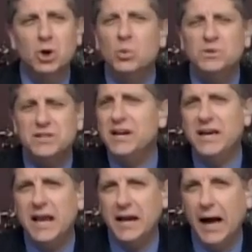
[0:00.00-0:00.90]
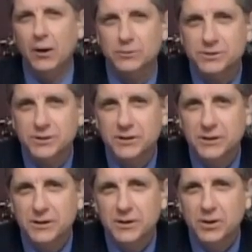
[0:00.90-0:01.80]
Who was going to get it out?
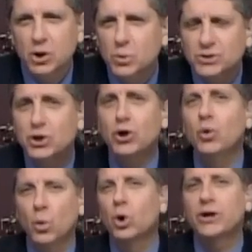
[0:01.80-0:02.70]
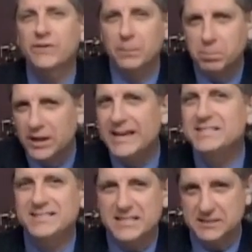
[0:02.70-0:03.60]
Who was going to work in the
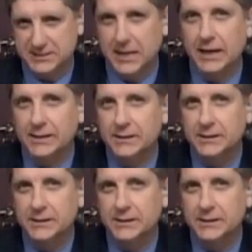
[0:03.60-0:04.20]
blazing sun?